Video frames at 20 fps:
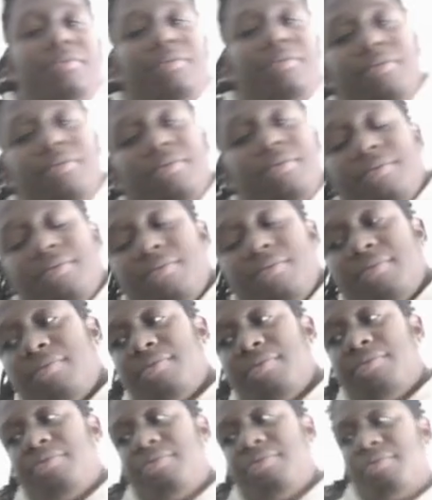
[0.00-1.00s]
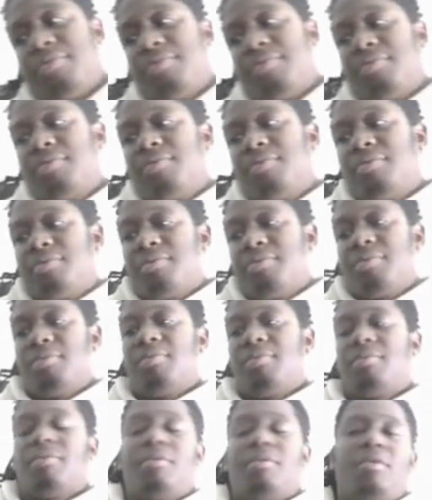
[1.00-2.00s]

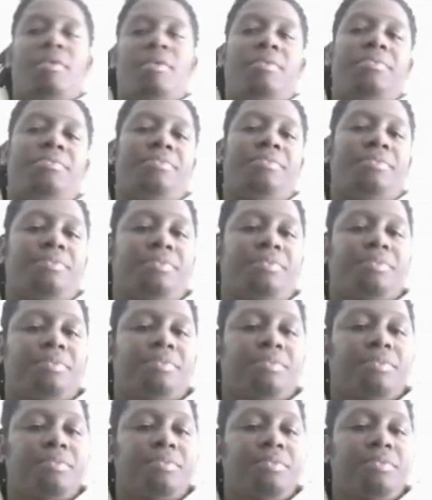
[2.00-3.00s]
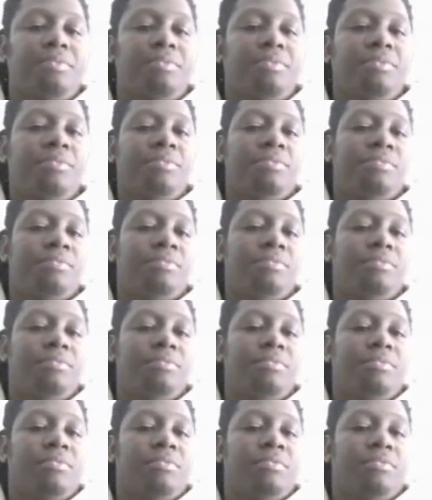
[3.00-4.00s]

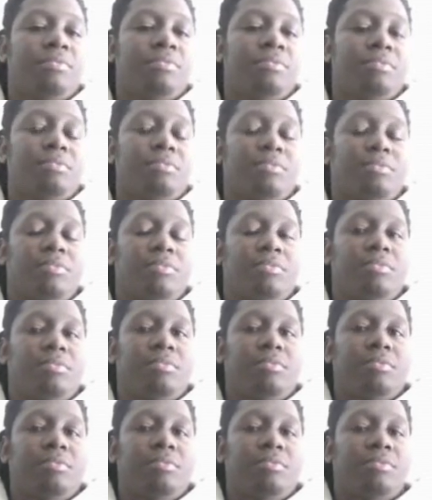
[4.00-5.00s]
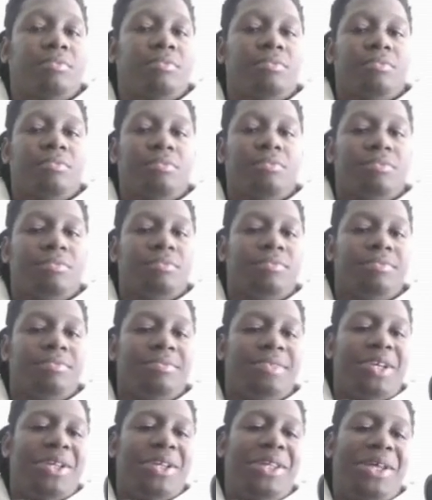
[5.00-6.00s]

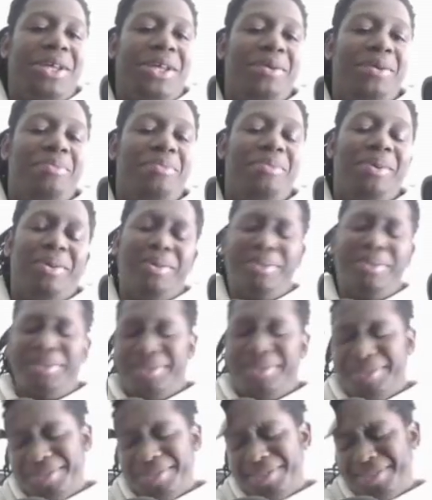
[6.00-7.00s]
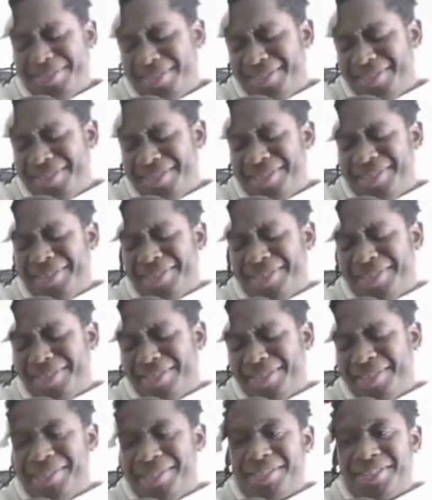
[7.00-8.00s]

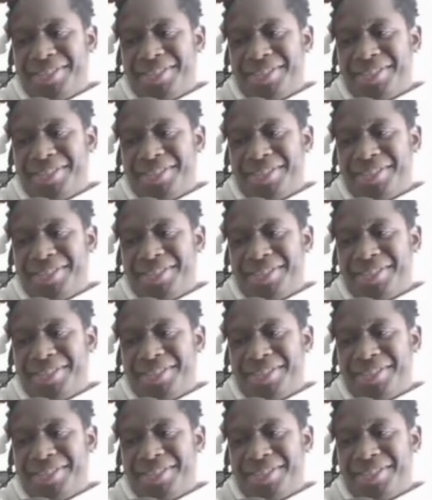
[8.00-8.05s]
(not speaking)